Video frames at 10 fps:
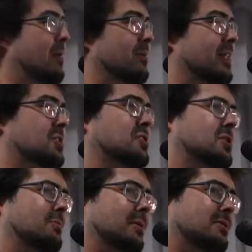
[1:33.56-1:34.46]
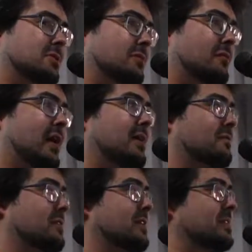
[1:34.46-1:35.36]
our relationship can survive
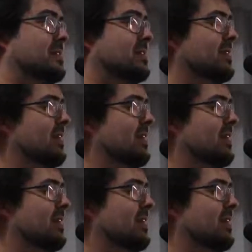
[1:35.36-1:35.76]
this.